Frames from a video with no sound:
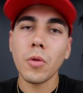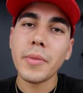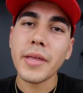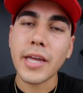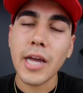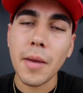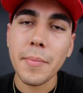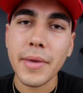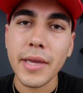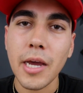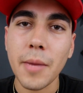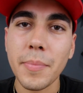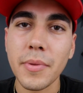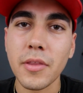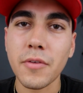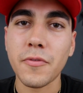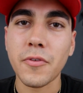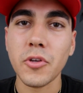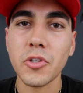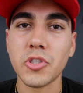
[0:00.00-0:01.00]
be coming up in
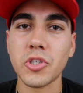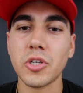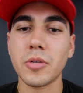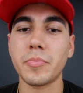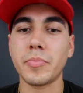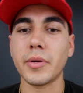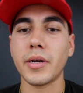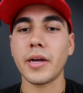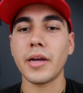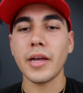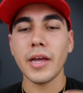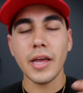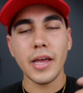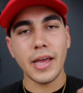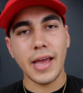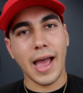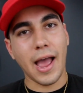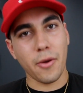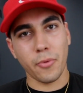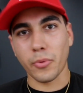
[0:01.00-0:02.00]
the future, but
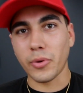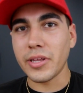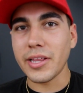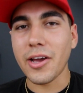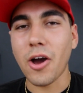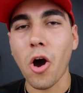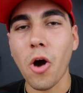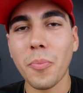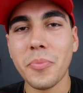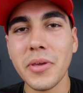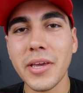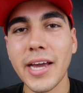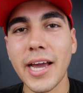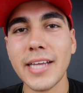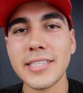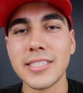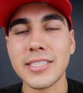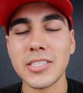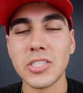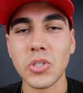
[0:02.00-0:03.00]
I really hope you
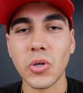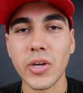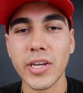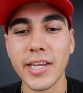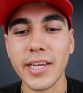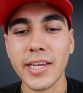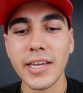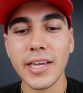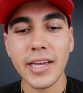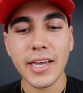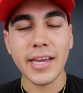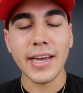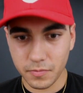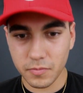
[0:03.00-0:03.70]
guys enjoyed it.